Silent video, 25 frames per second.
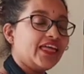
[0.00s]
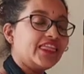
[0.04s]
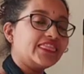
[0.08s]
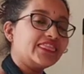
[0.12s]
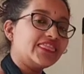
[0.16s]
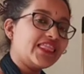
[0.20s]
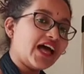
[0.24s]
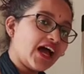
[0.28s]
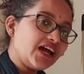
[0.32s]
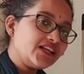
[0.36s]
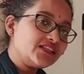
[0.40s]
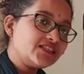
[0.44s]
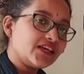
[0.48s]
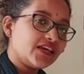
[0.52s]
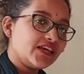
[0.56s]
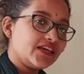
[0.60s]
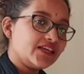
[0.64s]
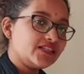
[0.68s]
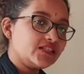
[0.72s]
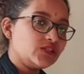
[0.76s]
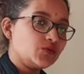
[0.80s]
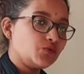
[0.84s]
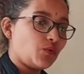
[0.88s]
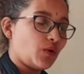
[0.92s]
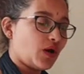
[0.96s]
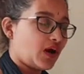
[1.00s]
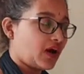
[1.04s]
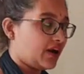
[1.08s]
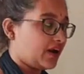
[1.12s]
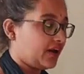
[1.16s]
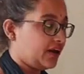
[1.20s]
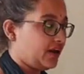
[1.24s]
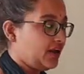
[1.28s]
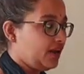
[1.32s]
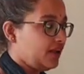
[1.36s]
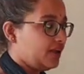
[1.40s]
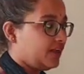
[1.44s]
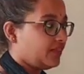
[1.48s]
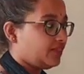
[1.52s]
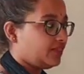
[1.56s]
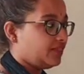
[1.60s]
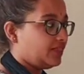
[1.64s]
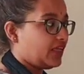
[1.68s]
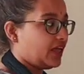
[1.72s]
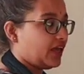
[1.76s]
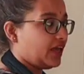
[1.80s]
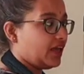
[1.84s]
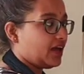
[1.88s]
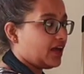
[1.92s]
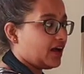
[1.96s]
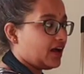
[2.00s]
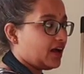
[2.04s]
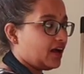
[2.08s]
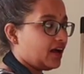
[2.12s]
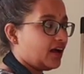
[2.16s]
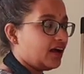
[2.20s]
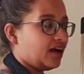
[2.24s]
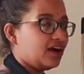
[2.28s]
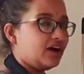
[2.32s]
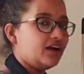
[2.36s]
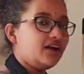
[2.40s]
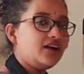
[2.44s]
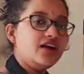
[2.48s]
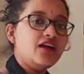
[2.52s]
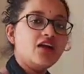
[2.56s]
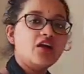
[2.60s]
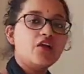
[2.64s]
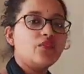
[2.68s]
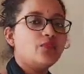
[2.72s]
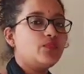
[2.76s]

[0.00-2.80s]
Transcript: That is why they are